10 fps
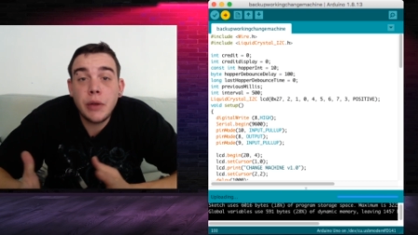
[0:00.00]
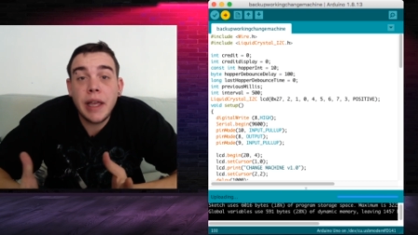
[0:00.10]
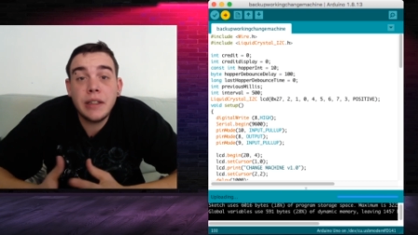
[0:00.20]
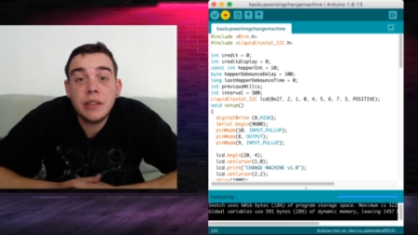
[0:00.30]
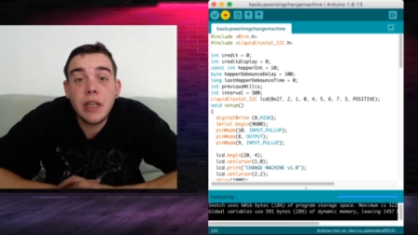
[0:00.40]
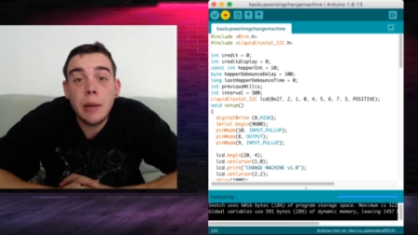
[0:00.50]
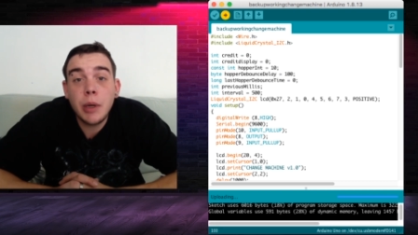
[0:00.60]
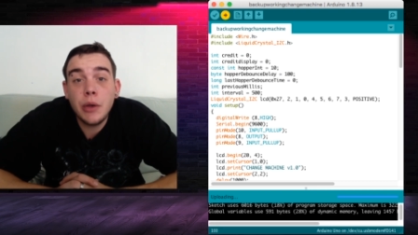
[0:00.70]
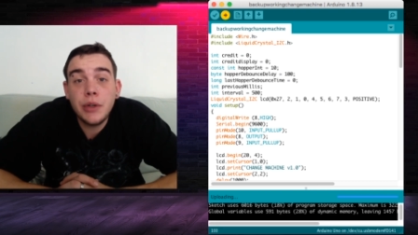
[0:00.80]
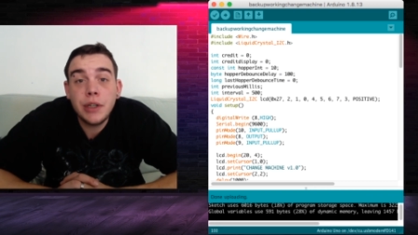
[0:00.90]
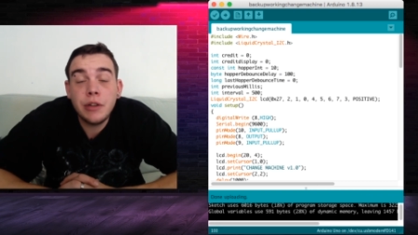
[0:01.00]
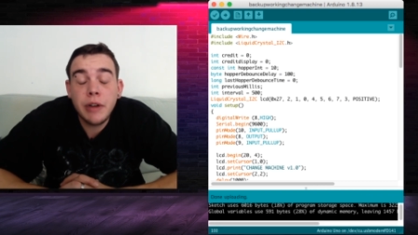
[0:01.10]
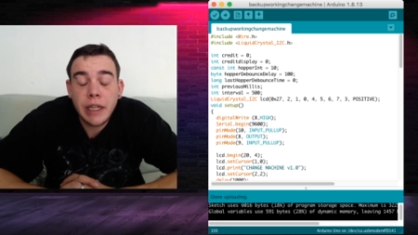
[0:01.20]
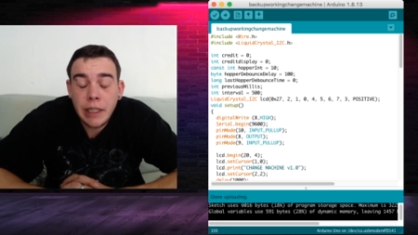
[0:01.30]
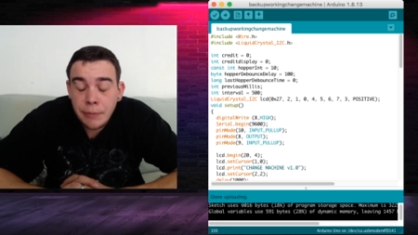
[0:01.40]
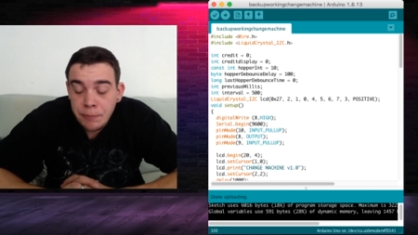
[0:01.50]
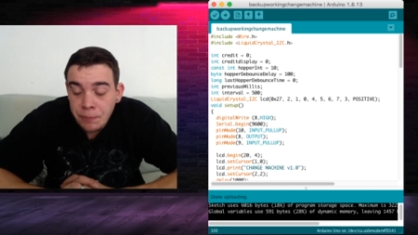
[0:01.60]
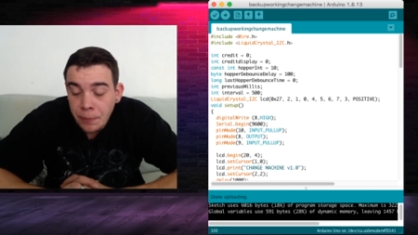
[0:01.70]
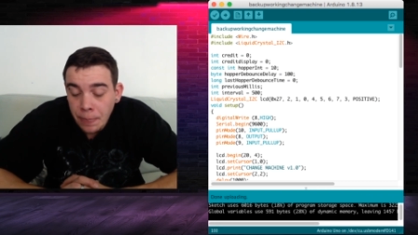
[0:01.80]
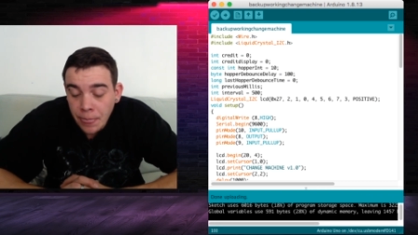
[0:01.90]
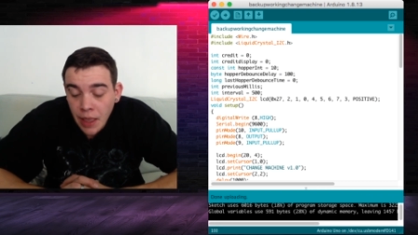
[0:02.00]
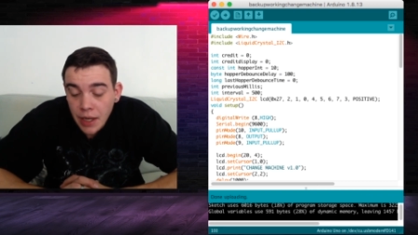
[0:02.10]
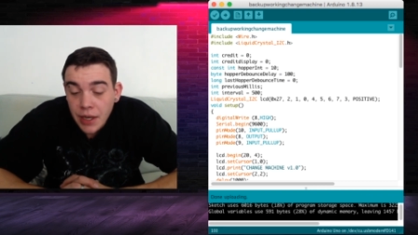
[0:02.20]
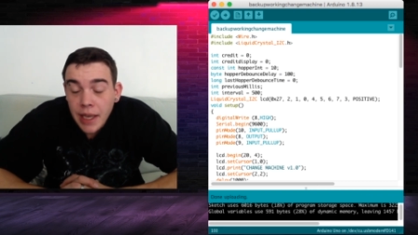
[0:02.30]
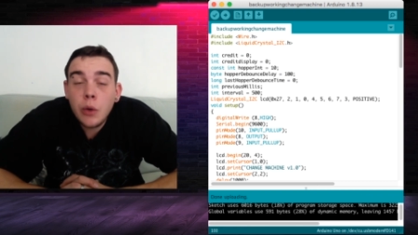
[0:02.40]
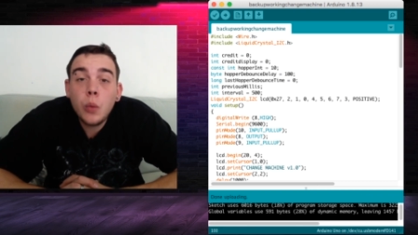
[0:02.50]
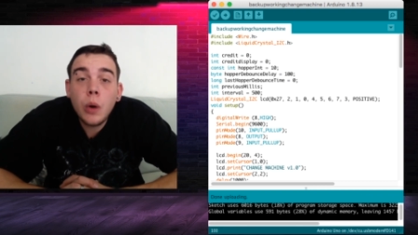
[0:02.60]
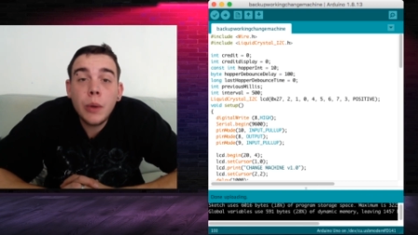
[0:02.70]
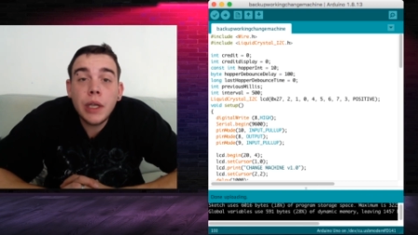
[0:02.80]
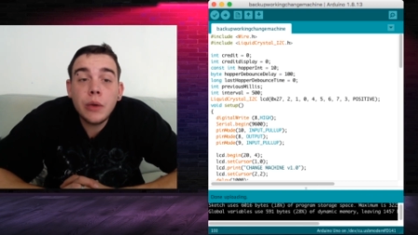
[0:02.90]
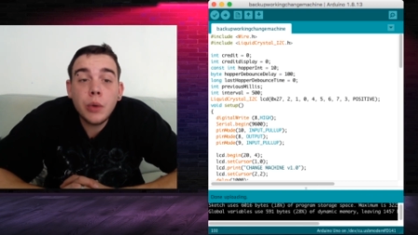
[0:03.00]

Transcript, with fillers: So that's uploaded correctly. Now what we're